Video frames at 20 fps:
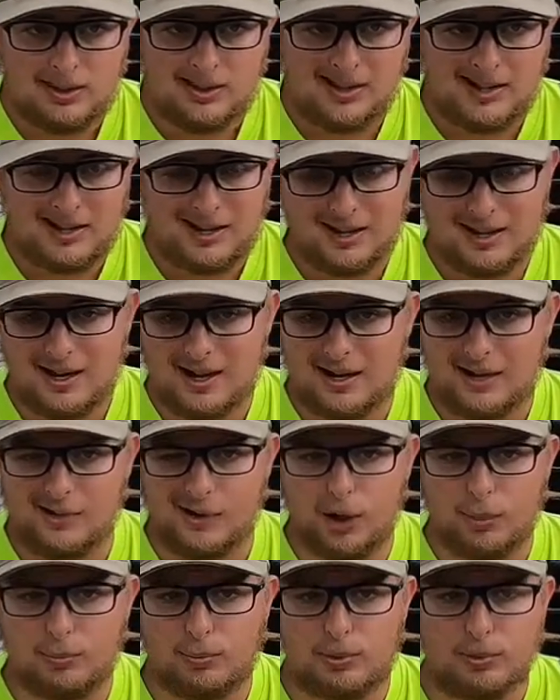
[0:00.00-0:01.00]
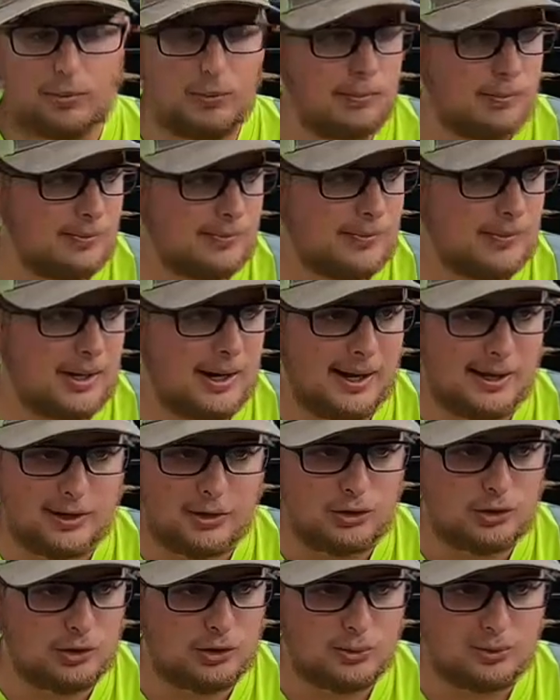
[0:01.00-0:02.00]
It can kind of help you. I
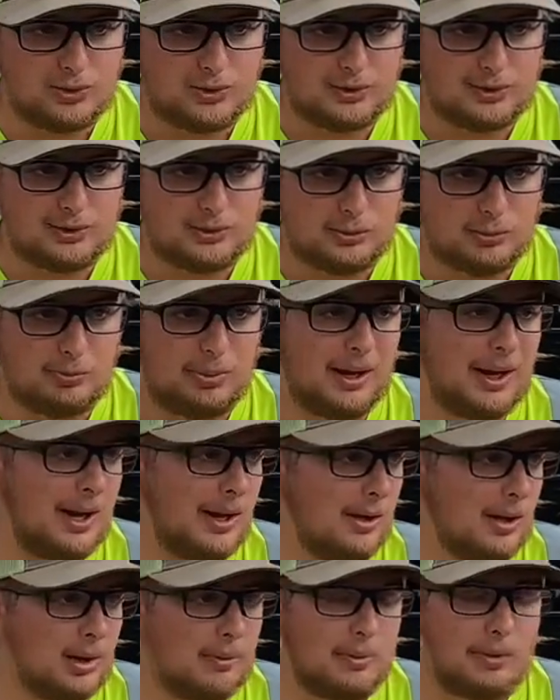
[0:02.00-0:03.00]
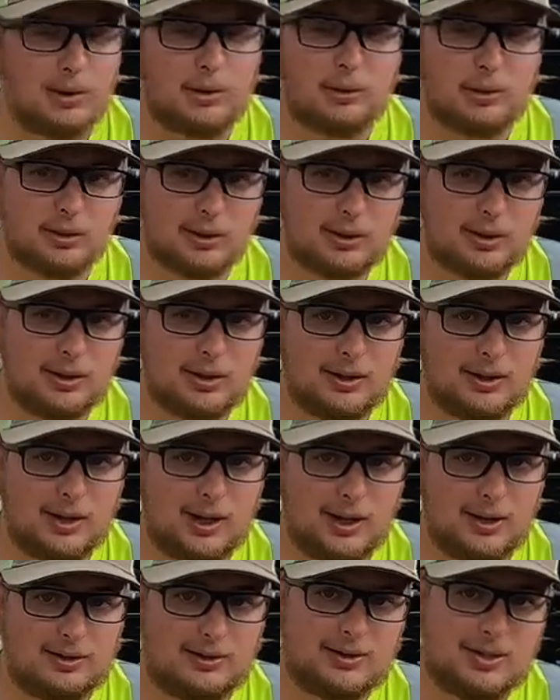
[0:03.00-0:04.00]
just use it to pan up and look and
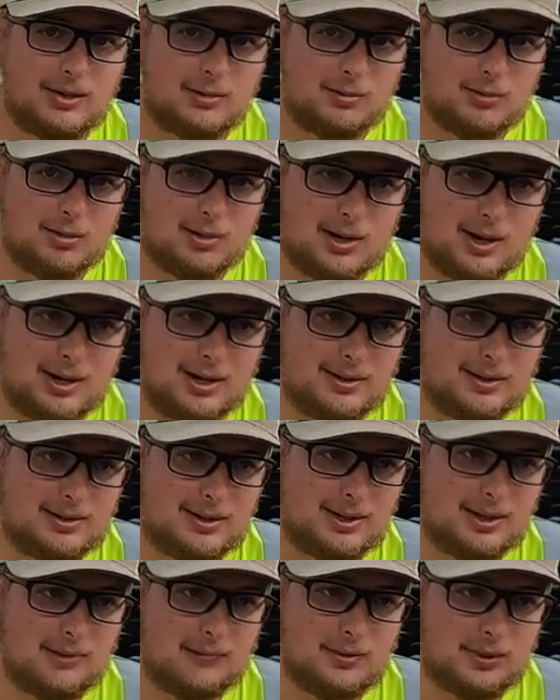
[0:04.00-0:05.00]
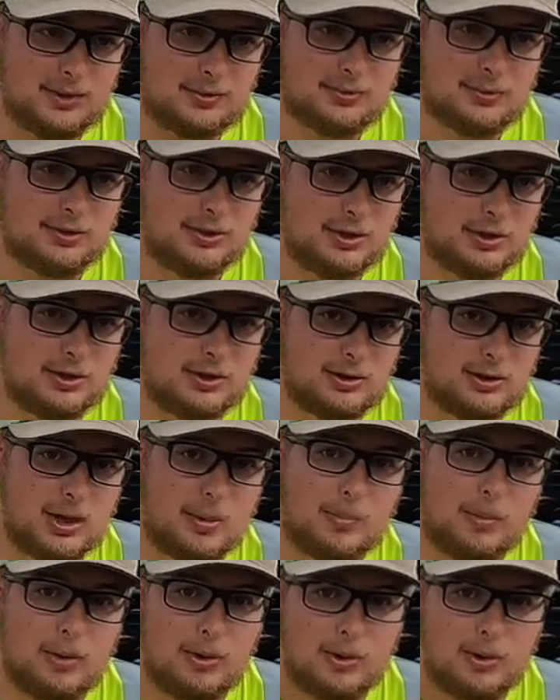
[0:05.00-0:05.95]
kind of see where I can see the fish positioned up